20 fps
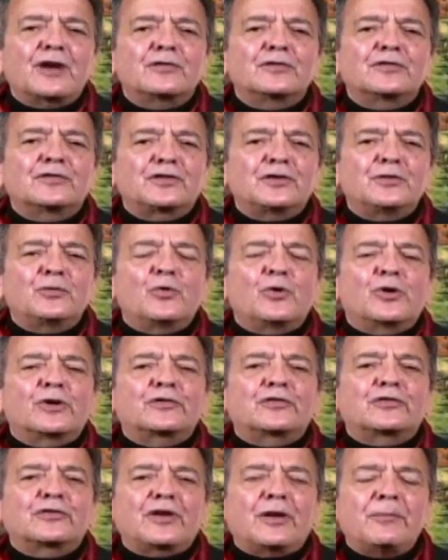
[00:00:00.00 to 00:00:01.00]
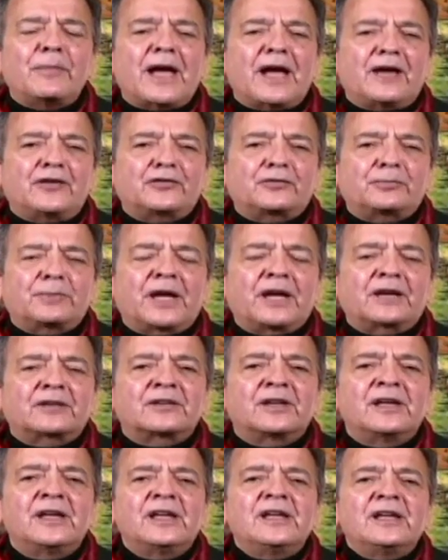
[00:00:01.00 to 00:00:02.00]
a currency war in some
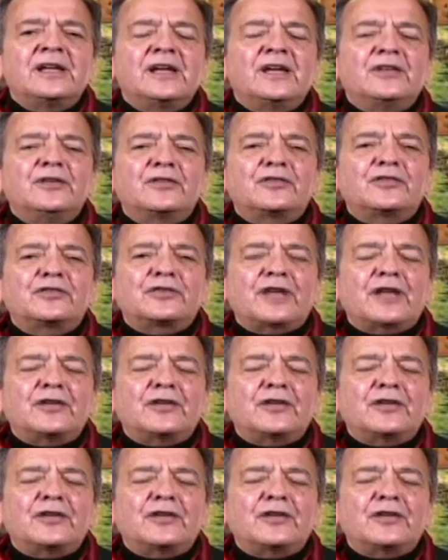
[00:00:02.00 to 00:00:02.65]
aspect, in the